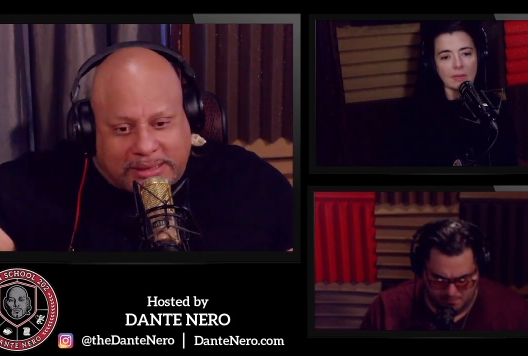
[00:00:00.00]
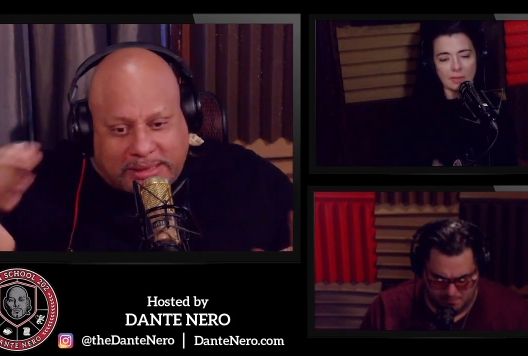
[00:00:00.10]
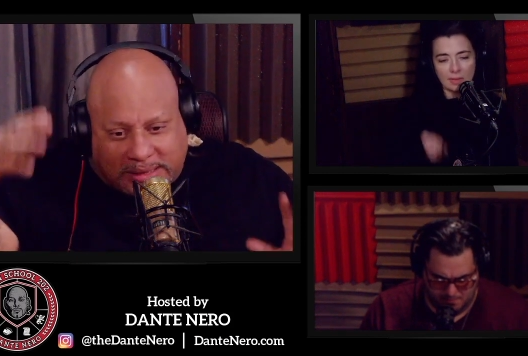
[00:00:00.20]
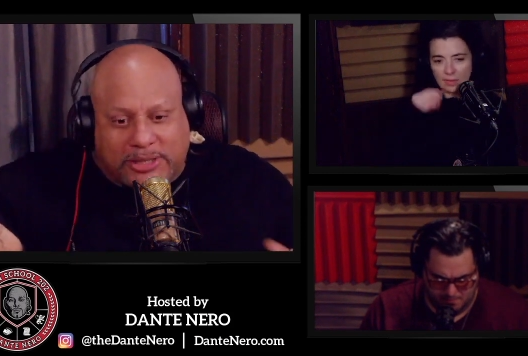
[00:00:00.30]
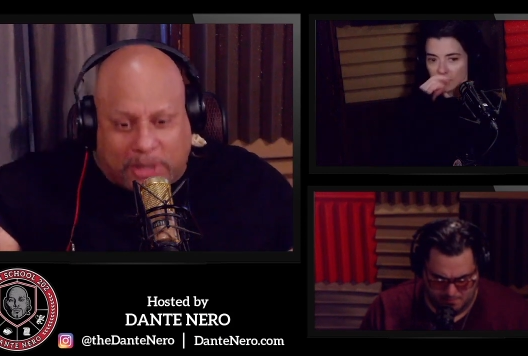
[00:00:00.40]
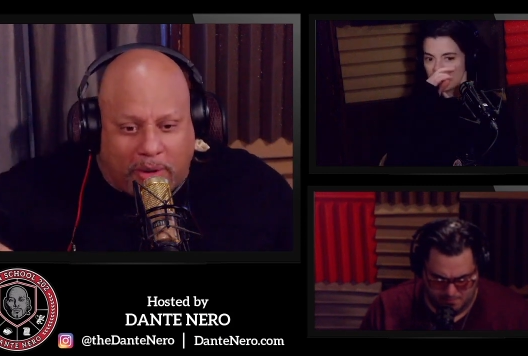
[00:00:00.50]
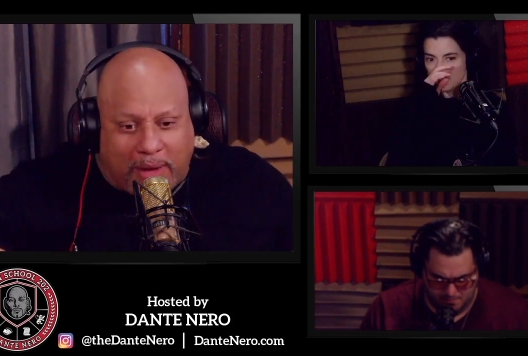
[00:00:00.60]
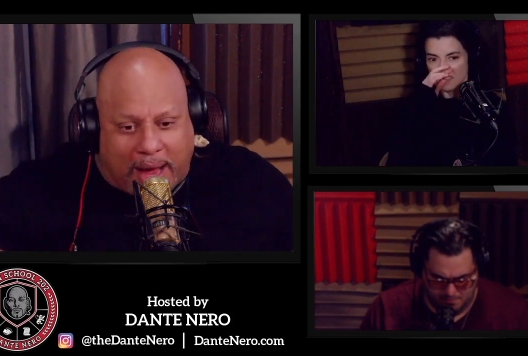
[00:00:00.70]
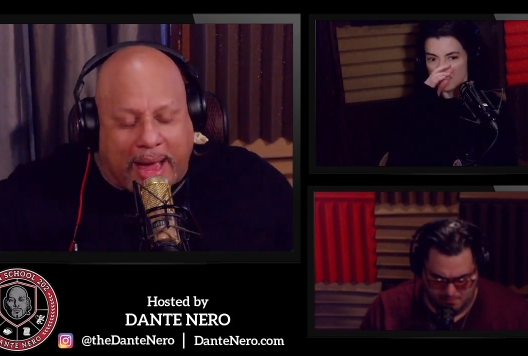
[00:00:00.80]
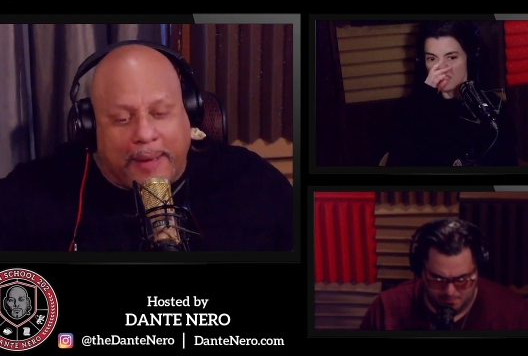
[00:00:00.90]
Speaker 1: just so
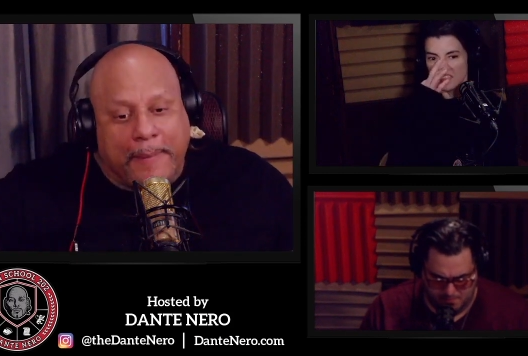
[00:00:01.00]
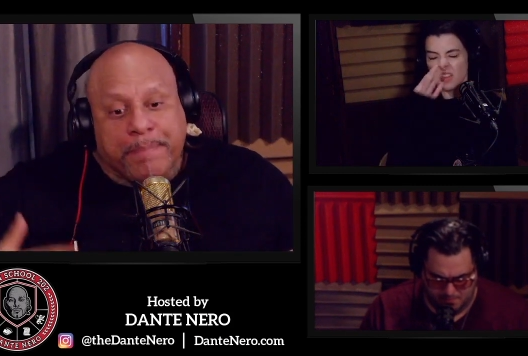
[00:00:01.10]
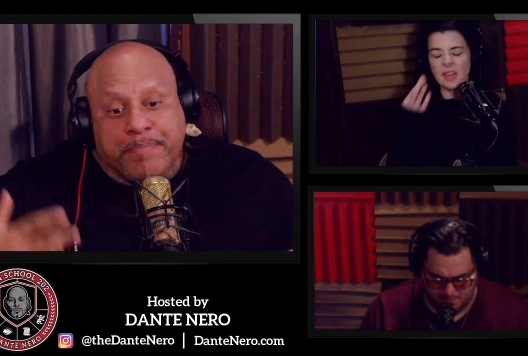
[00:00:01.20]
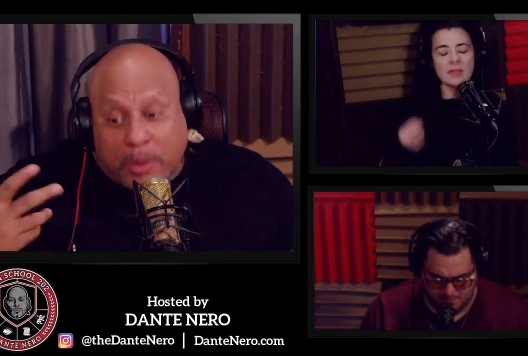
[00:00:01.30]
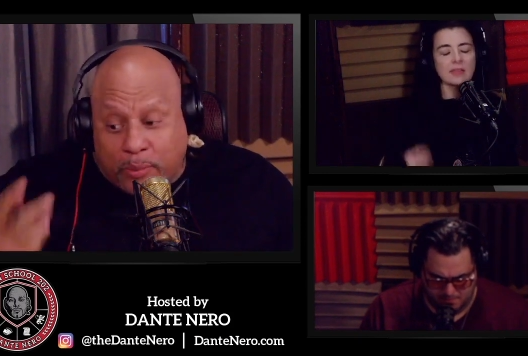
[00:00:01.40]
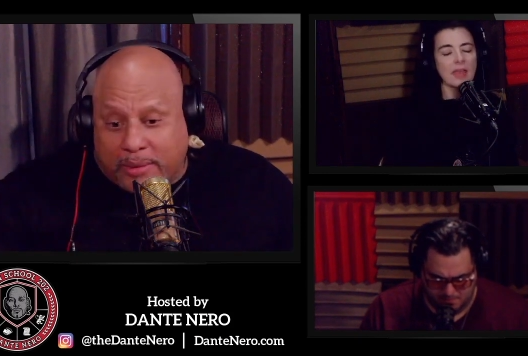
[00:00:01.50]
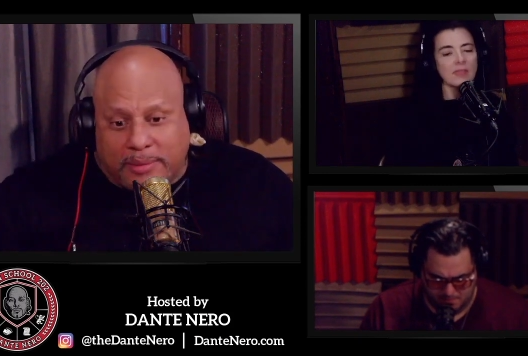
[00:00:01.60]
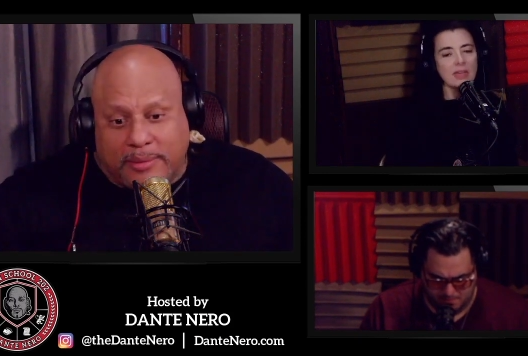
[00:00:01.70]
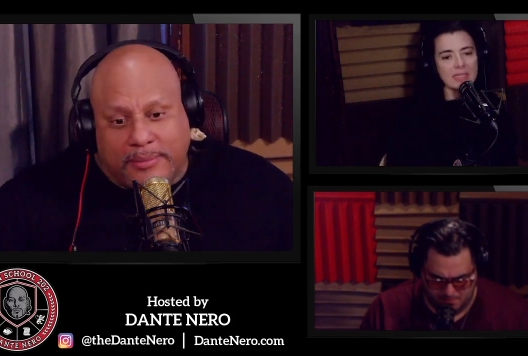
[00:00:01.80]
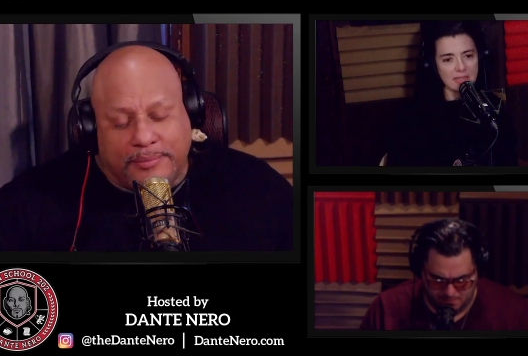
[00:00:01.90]
hot
Speaker 2: and does but he have
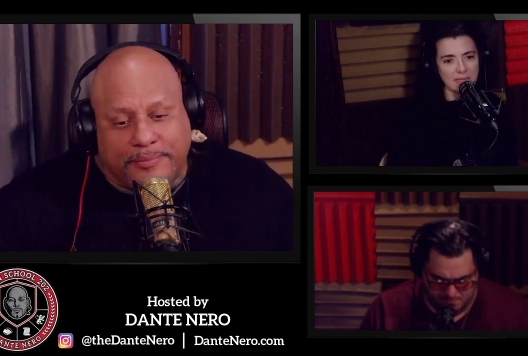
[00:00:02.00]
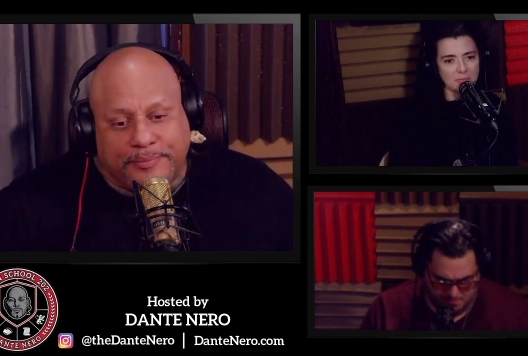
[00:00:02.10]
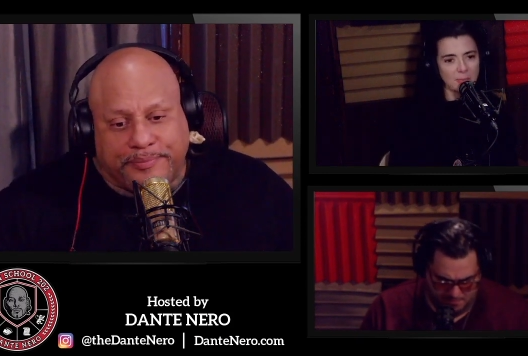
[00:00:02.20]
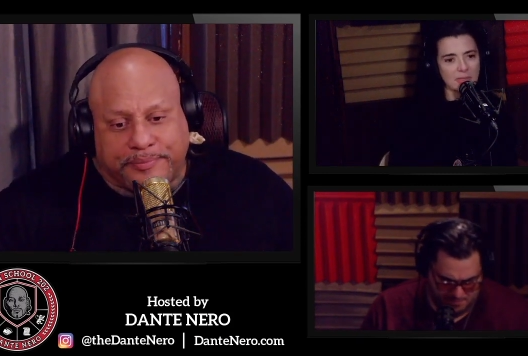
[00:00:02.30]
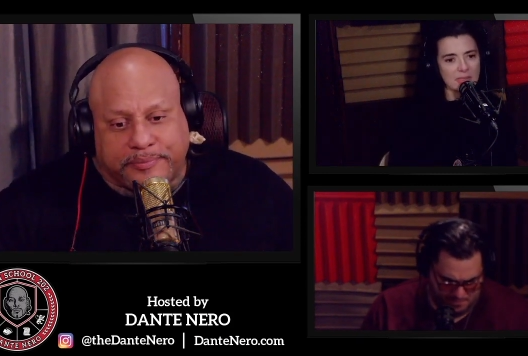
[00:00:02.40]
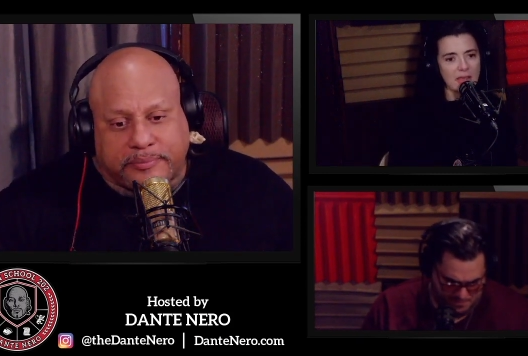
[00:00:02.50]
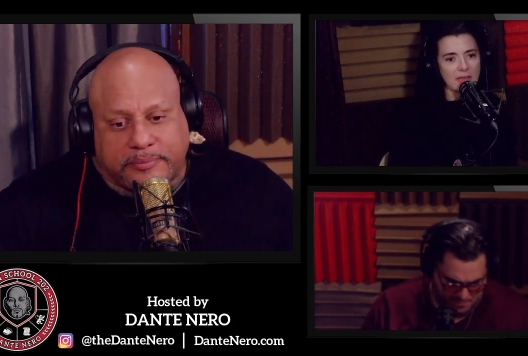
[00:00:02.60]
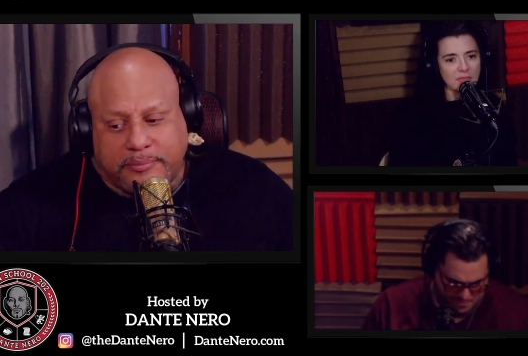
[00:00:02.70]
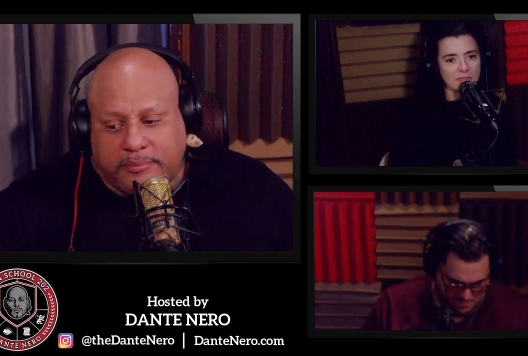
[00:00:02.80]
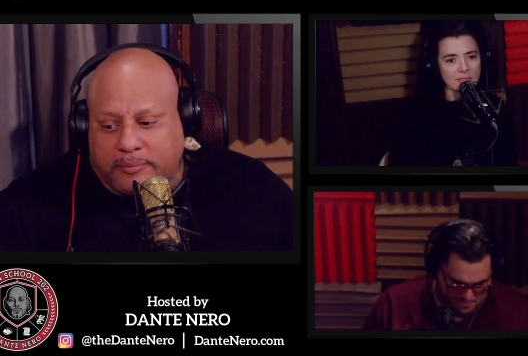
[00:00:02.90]
any taste buds
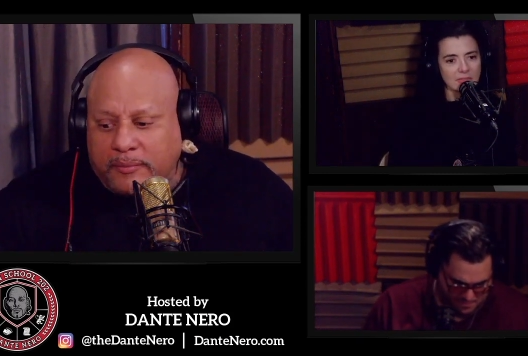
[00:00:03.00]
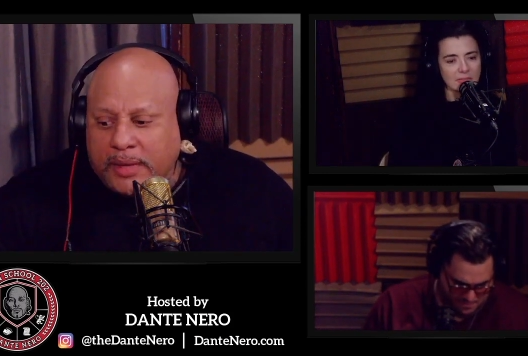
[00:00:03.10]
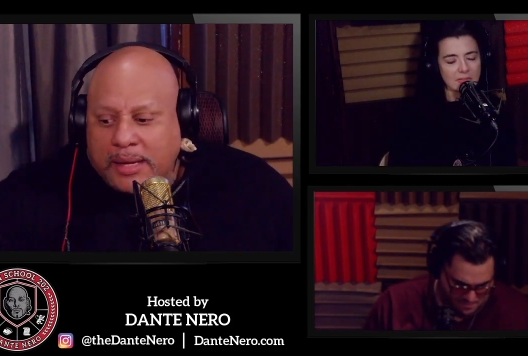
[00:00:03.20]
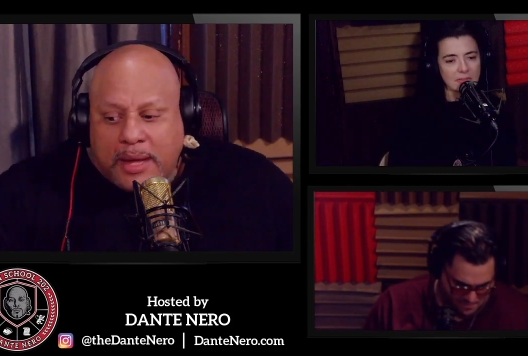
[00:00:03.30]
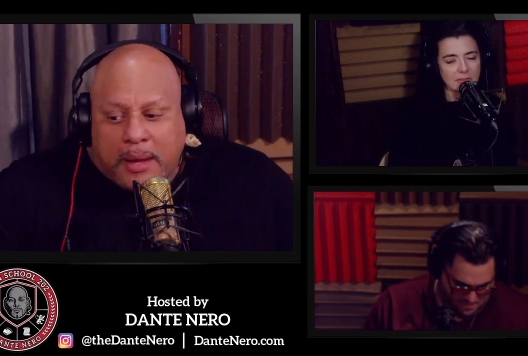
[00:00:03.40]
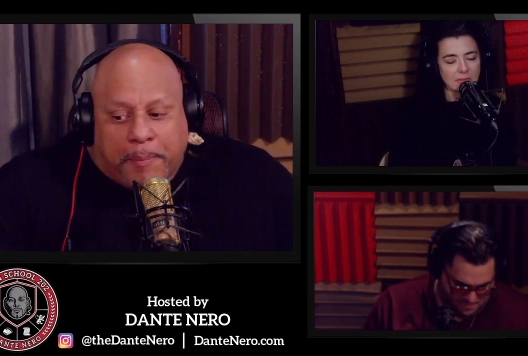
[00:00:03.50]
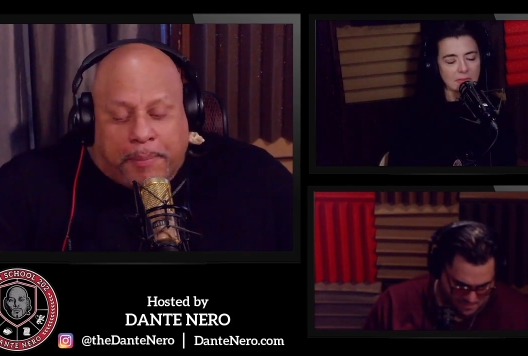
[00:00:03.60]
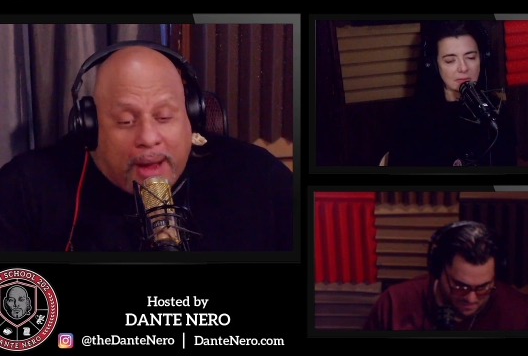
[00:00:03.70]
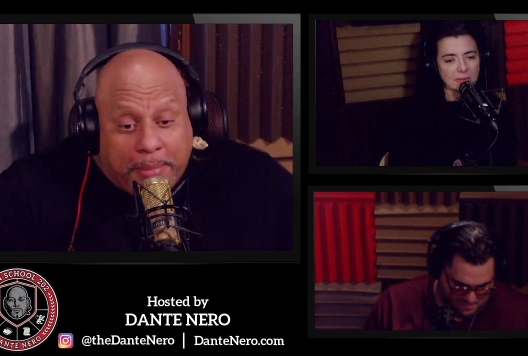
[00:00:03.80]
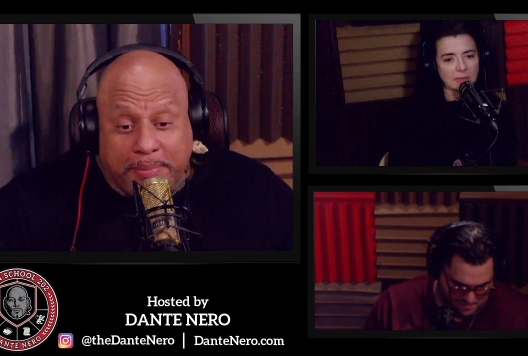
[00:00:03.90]
Speaker 1: left
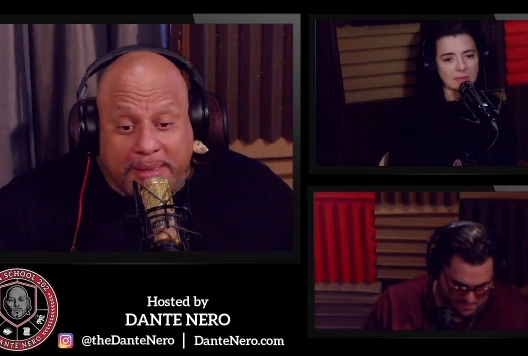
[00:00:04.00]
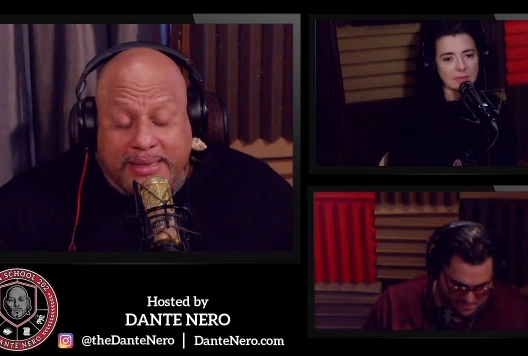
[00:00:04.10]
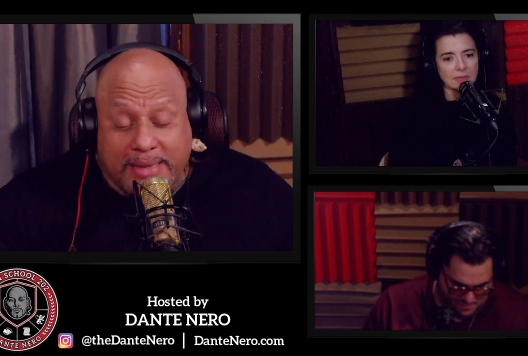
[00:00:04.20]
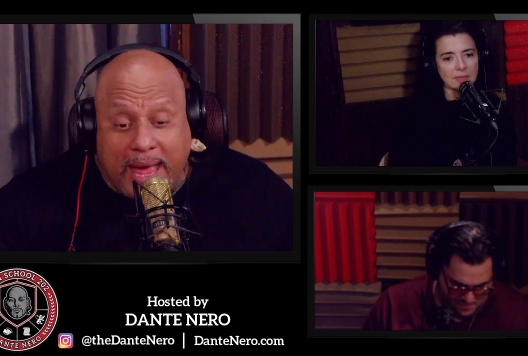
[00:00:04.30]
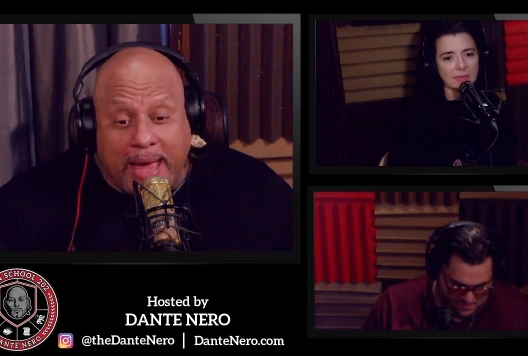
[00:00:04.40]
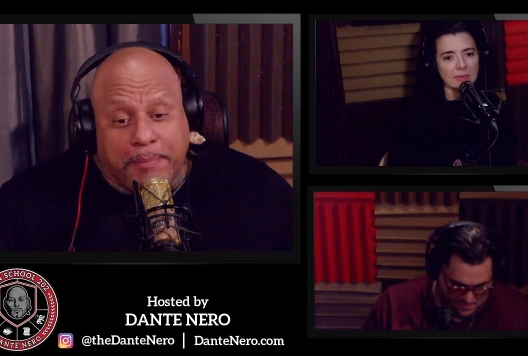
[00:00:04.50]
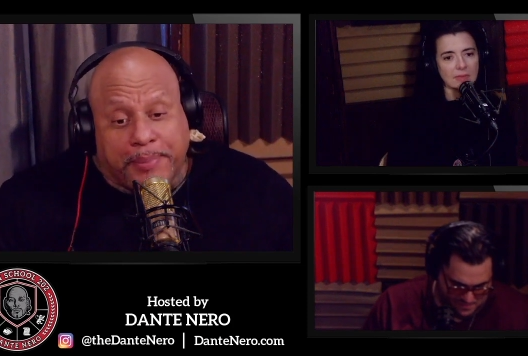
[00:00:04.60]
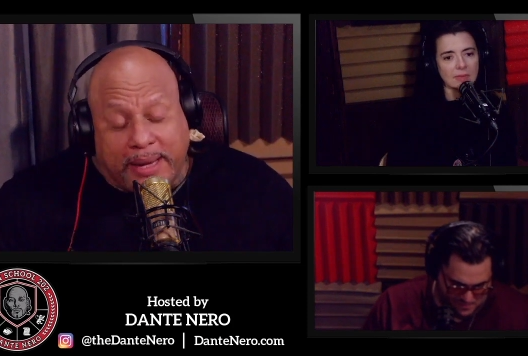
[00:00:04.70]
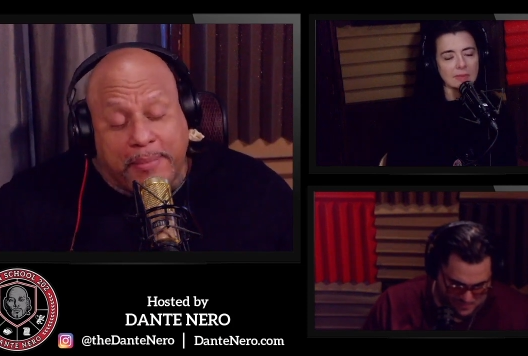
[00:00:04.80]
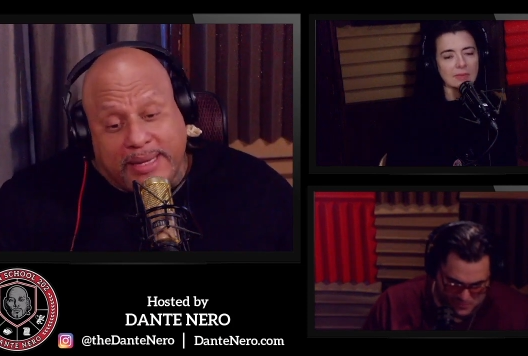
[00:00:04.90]
Probably not,
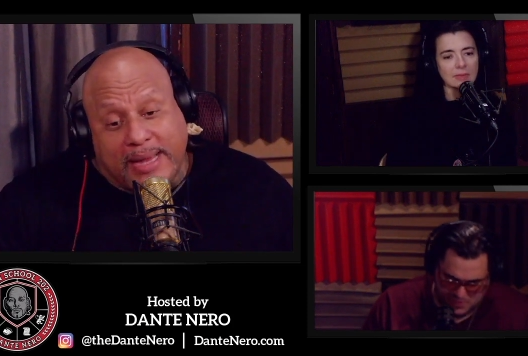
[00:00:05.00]
but I mean,